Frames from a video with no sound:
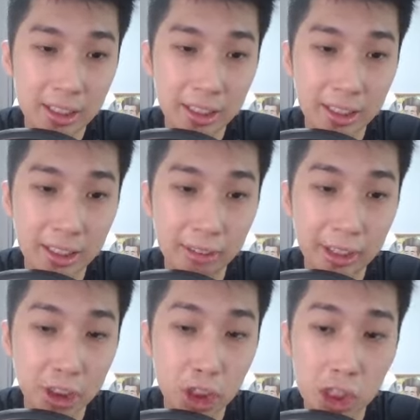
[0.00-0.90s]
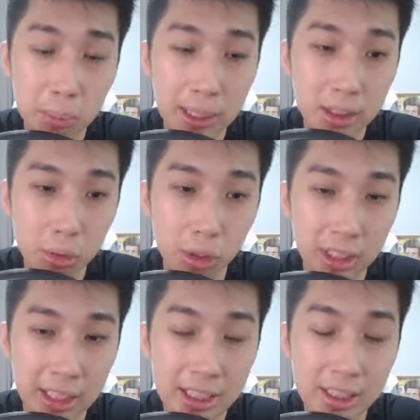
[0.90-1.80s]
in arranging the space to your
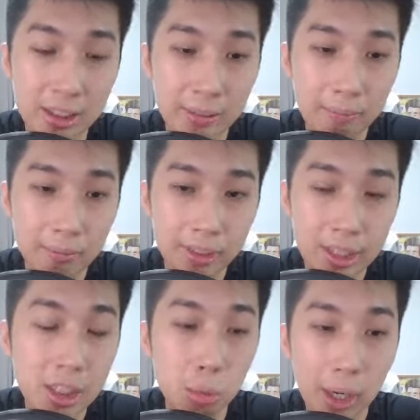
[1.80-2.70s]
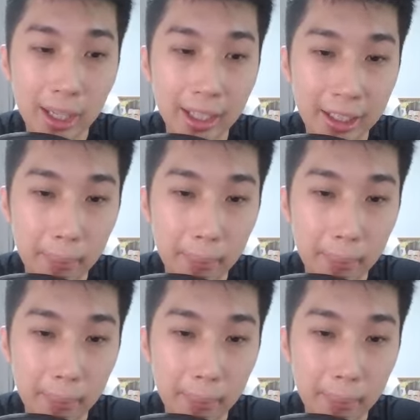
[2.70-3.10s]
needs. This is why I like